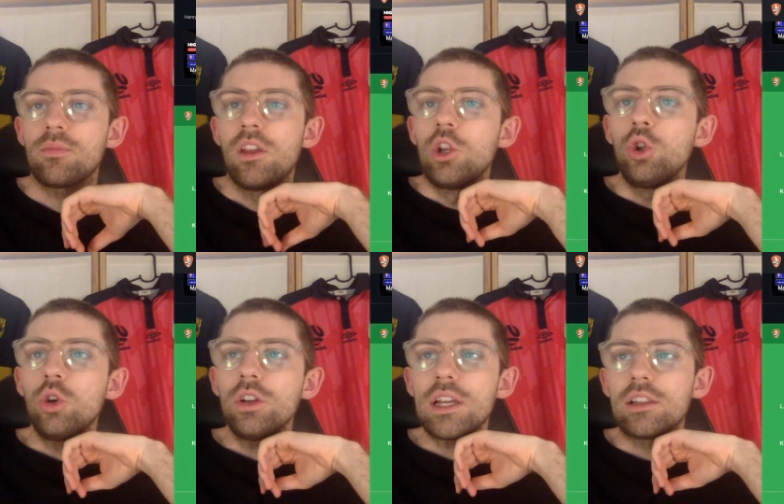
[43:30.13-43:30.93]
You look
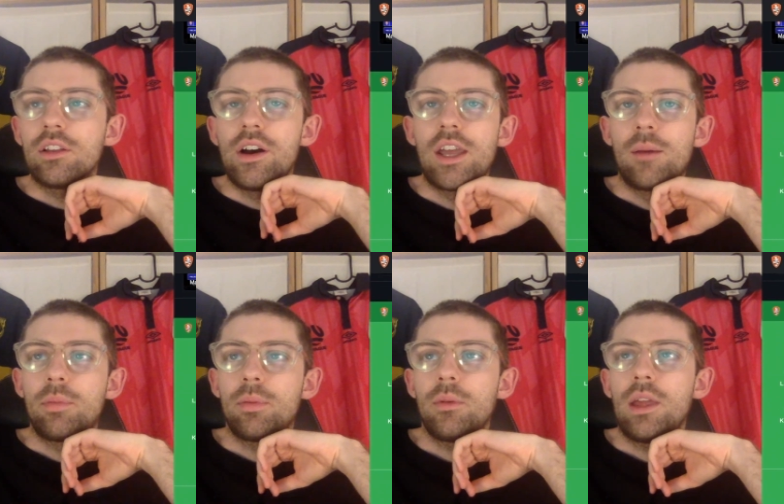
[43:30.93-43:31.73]
at their lineup,
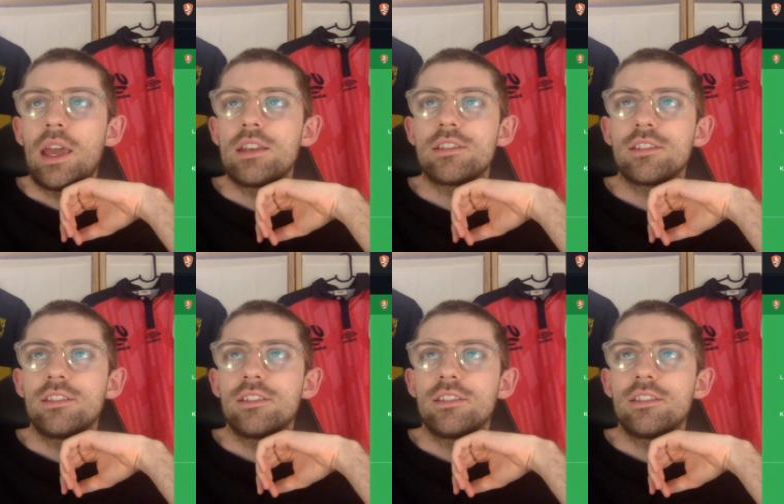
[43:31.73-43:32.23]
and